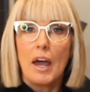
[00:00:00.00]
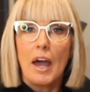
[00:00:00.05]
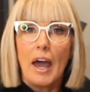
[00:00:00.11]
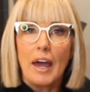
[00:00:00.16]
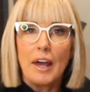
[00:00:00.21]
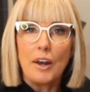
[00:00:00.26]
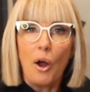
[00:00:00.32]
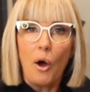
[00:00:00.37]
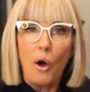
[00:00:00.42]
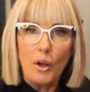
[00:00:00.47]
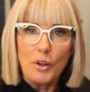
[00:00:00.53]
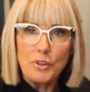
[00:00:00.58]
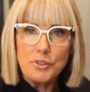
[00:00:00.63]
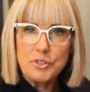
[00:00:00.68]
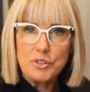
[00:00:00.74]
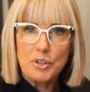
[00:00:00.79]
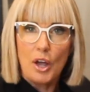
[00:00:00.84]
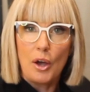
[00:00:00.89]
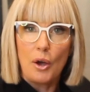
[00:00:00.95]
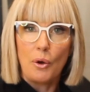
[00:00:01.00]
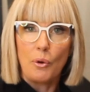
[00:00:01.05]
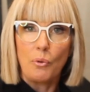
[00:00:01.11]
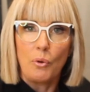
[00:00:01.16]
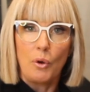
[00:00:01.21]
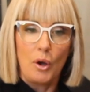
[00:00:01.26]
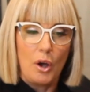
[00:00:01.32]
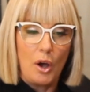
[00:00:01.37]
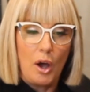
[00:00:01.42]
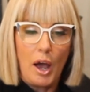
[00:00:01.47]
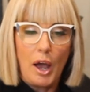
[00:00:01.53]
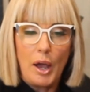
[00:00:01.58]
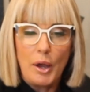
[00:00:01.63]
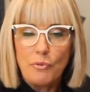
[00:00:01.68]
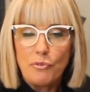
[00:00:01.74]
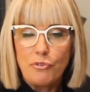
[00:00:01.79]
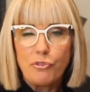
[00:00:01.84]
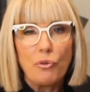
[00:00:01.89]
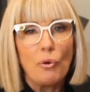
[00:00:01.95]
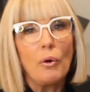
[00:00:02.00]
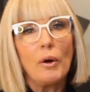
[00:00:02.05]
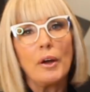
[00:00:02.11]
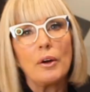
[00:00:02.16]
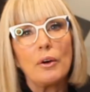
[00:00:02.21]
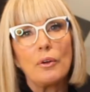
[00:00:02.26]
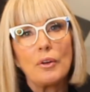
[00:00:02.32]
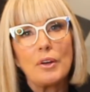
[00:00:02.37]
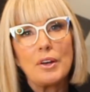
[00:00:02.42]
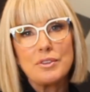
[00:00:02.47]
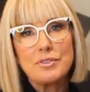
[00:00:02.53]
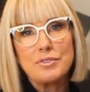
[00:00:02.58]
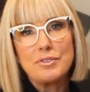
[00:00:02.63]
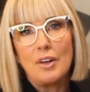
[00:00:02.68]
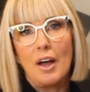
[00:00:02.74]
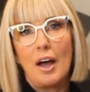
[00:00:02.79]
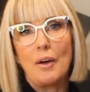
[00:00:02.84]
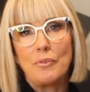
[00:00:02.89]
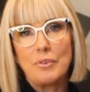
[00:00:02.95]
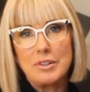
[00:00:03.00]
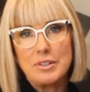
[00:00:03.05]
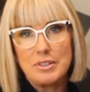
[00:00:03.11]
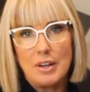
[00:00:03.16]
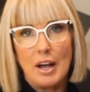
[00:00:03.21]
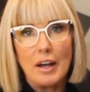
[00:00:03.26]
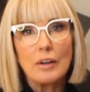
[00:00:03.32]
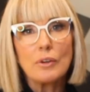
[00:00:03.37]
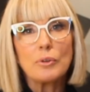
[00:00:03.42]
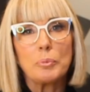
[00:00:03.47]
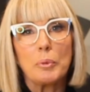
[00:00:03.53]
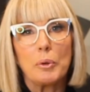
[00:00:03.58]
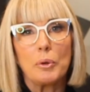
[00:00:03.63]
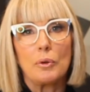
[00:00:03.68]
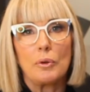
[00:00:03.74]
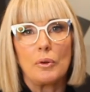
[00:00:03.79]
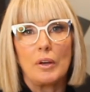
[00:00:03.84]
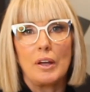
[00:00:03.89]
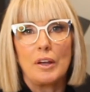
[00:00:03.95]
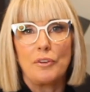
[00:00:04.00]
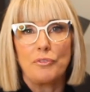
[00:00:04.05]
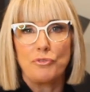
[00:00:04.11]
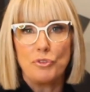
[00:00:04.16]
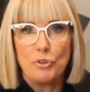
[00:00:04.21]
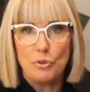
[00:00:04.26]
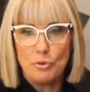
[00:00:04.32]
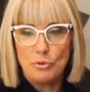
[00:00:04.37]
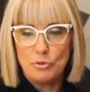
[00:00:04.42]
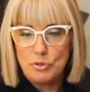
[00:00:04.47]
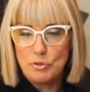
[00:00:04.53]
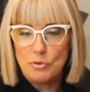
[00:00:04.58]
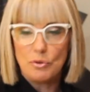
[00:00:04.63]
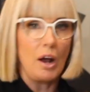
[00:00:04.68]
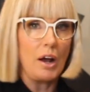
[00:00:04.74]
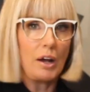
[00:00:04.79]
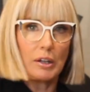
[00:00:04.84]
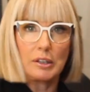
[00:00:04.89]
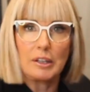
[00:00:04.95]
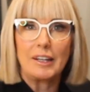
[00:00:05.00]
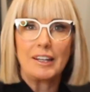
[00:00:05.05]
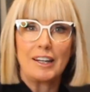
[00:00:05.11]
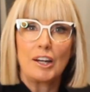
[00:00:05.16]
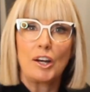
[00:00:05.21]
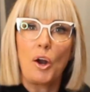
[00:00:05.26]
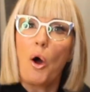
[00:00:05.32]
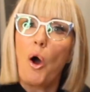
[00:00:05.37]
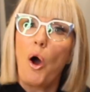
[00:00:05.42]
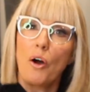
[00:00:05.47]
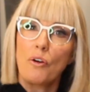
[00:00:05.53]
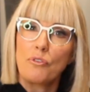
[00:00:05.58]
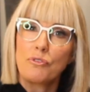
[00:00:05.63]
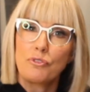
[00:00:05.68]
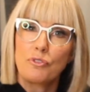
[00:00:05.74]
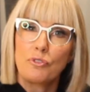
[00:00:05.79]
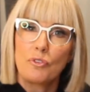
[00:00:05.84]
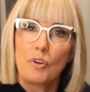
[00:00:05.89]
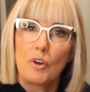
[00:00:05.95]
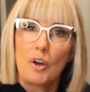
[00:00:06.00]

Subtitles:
And also, a foil is not recyclable if you do not clean it off.